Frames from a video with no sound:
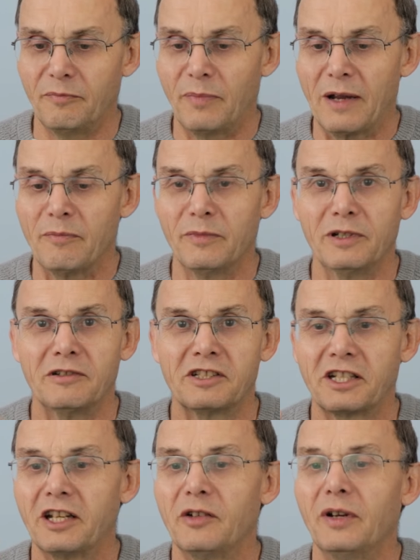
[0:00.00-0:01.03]
bamboo
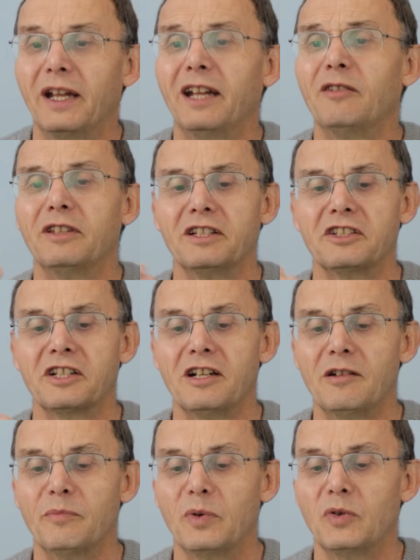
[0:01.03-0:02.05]
skewer here with a
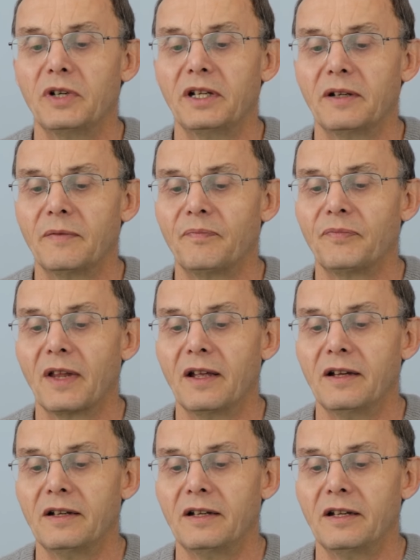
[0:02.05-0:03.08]
sharp point.
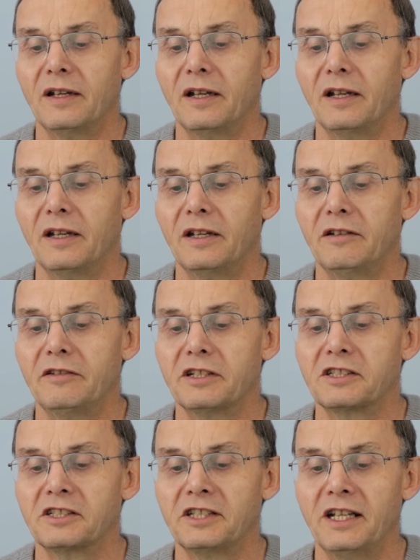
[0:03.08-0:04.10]
You
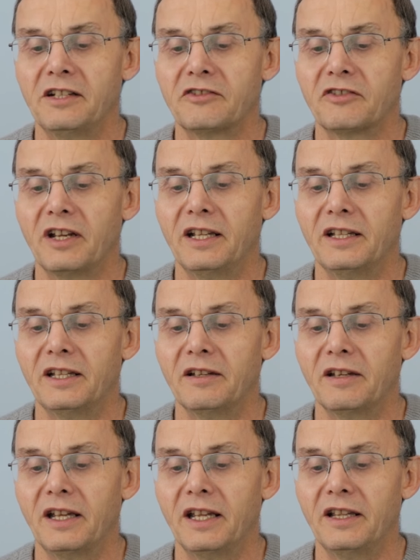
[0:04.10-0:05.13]
just center it
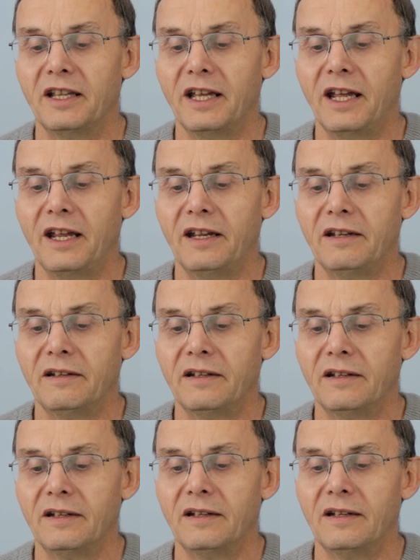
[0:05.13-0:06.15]
in there
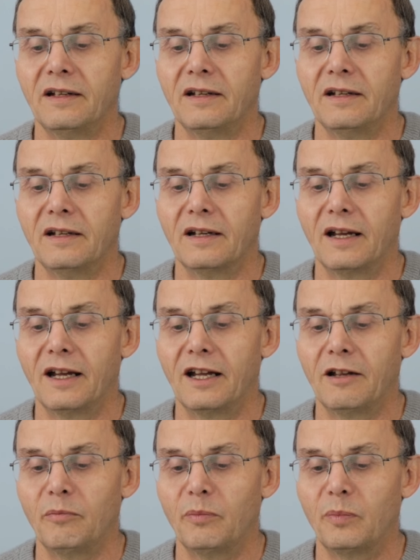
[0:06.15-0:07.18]

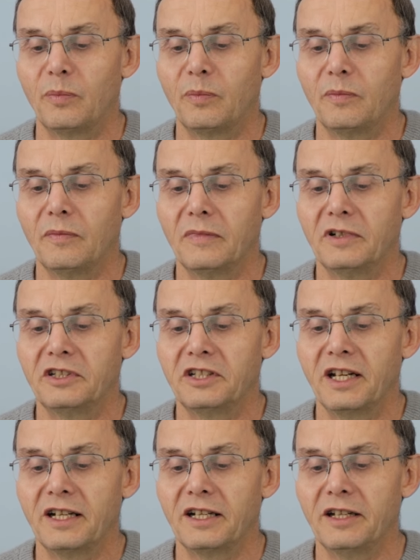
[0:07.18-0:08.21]
and
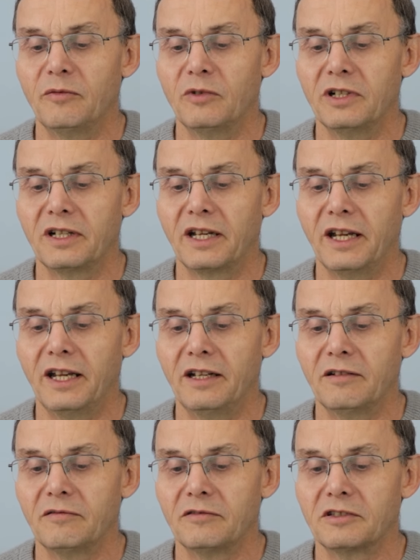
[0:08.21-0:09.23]
gently work it
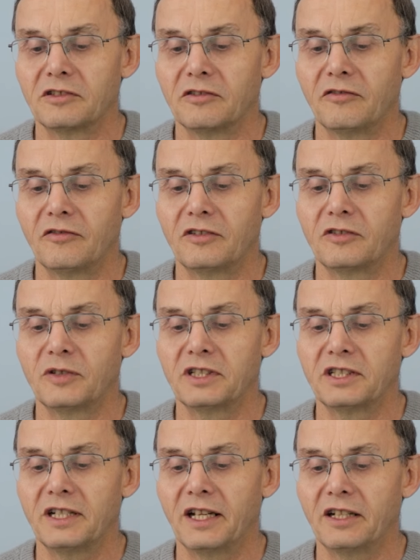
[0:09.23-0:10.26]
in,
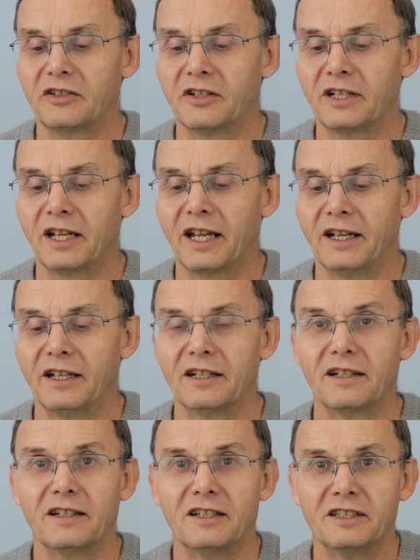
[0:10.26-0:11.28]
twisting it, trying to get it
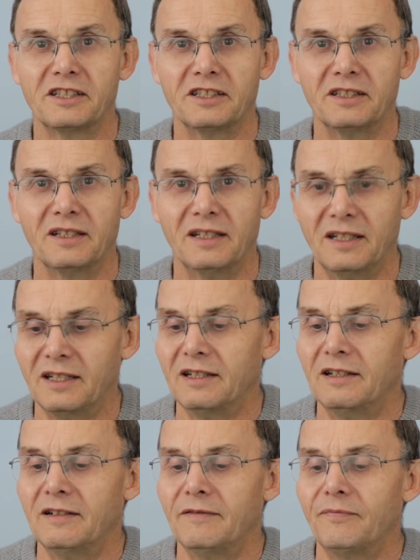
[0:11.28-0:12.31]
nice and
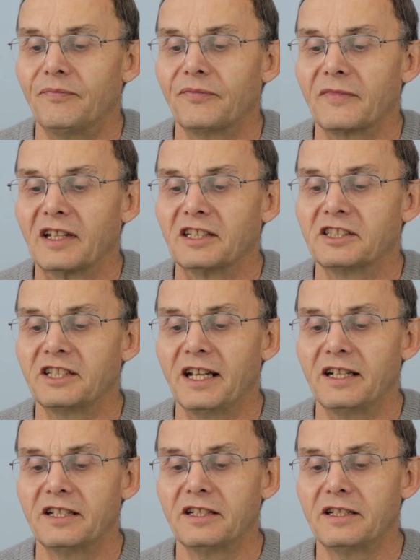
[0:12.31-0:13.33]

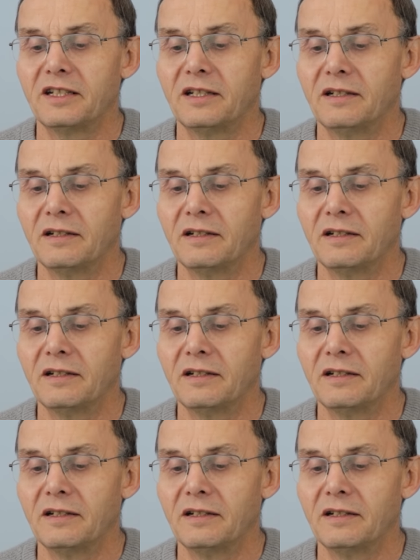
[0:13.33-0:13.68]
centered.